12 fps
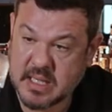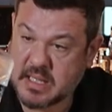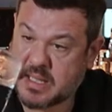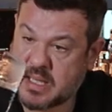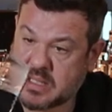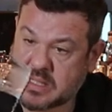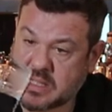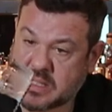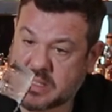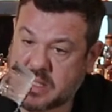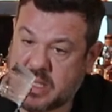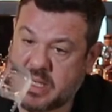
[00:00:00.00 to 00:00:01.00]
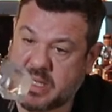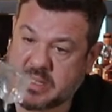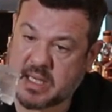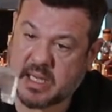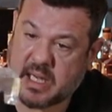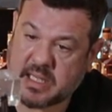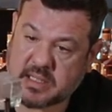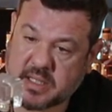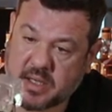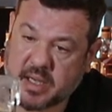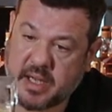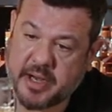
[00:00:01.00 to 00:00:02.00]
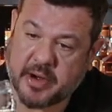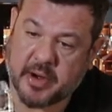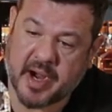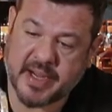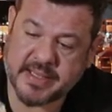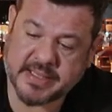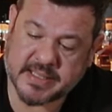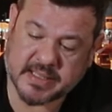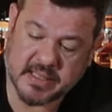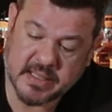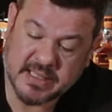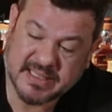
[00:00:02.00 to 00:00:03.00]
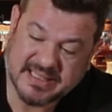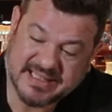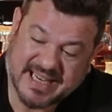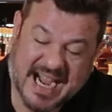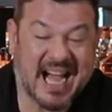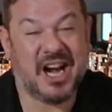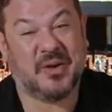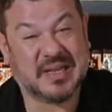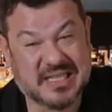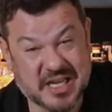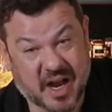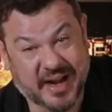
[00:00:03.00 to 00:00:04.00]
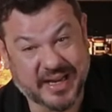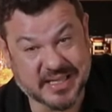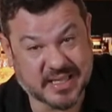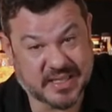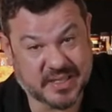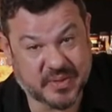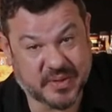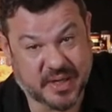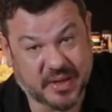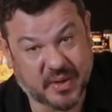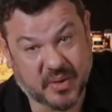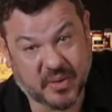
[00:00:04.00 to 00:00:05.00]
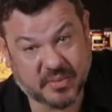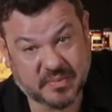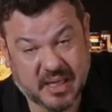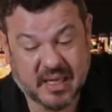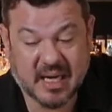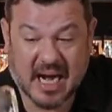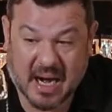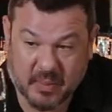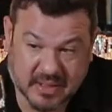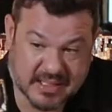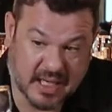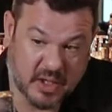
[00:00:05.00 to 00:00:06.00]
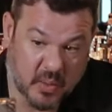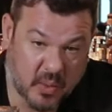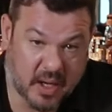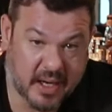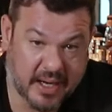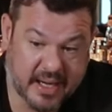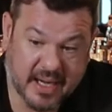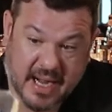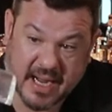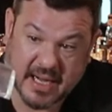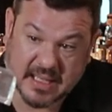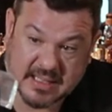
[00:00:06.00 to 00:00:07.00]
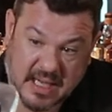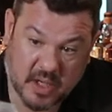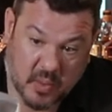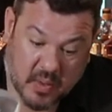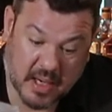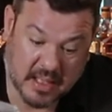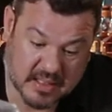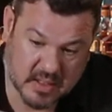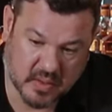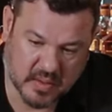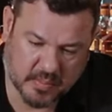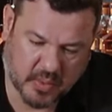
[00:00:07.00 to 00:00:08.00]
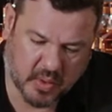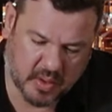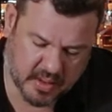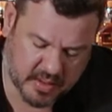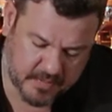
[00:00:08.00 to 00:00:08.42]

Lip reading: This is a crystal clear ice. I know it's not easy to do it at home. I will tell you why, and I'll tell you why it's so important.